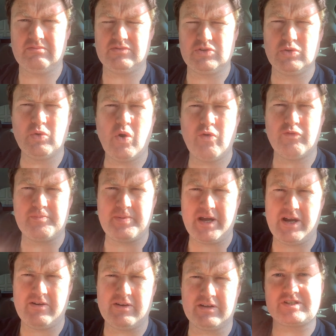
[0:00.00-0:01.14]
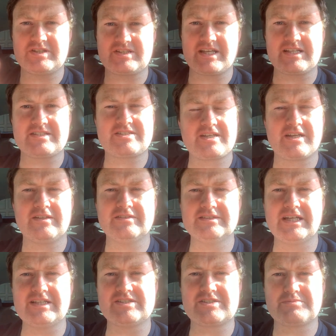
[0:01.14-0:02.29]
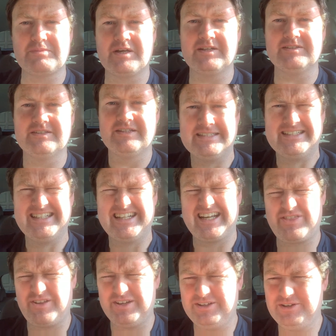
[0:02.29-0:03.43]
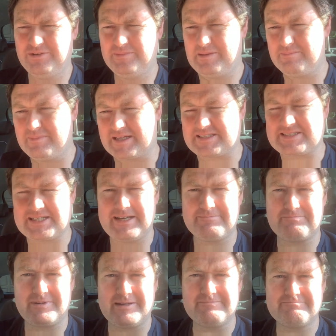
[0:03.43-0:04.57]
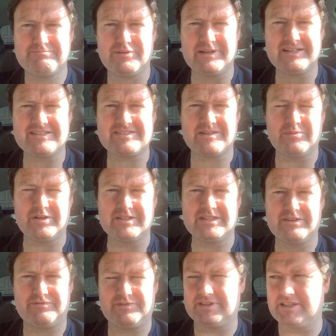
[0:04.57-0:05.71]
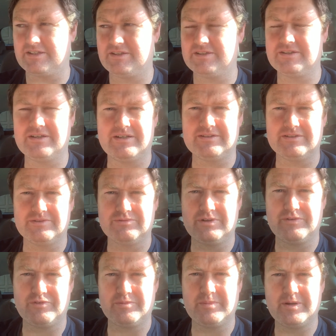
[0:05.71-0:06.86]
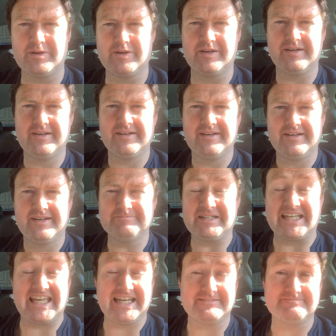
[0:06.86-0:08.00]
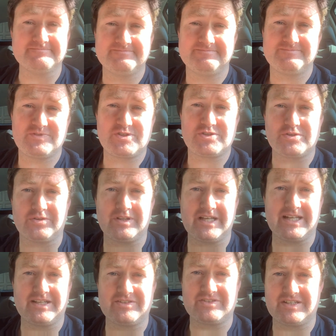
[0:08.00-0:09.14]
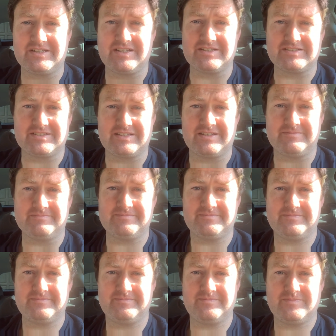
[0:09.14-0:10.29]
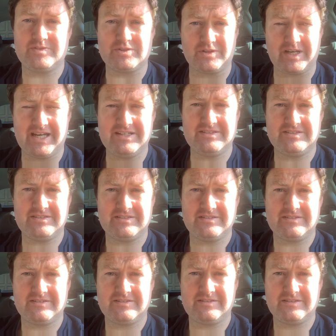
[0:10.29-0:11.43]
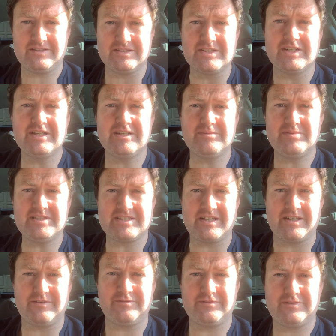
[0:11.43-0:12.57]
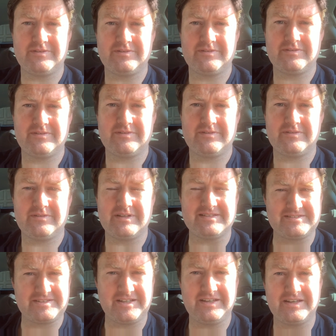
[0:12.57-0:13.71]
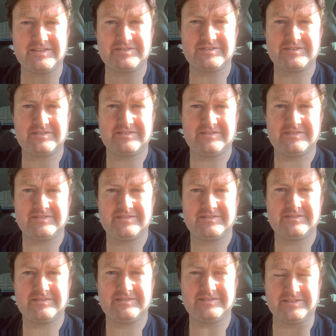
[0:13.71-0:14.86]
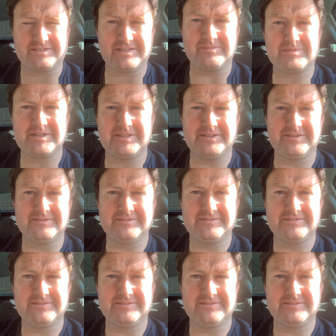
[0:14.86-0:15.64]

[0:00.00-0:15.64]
overbearing, just that subtle, nice smell. I thought, you know, I might mix it up by putting it somewhere different than on the rearview mirror. Again, so glad I said yes to that. So guys, continue to be safe and say yes to something new.